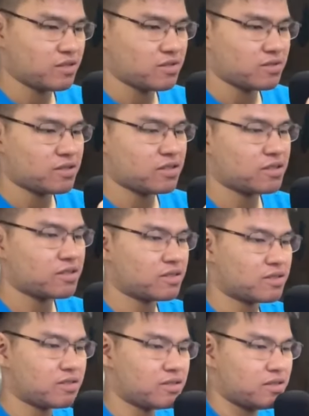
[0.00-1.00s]
Alright.
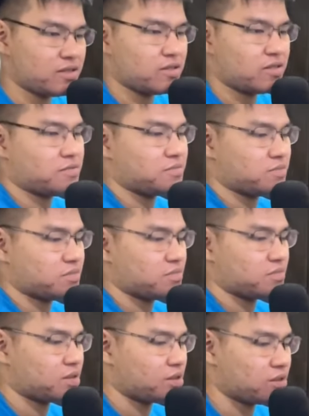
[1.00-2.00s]
Um,
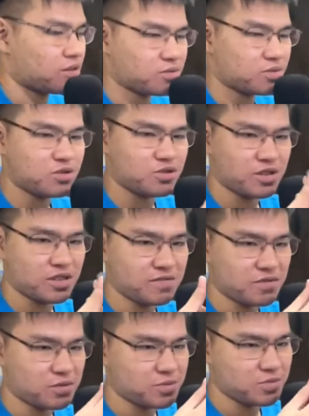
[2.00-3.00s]
I'm gonna
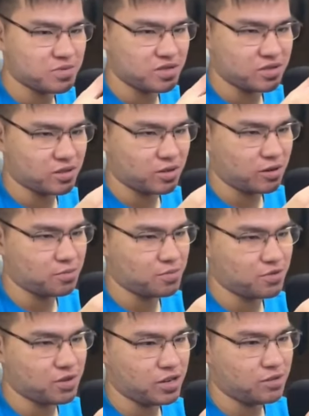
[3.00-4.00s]
transform him in his car
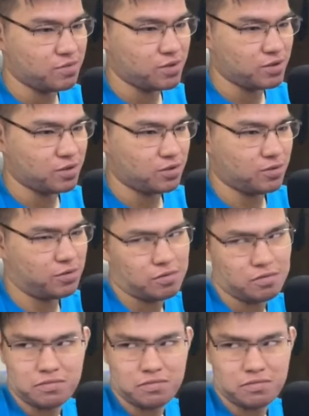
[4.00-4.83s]
mode anyway, so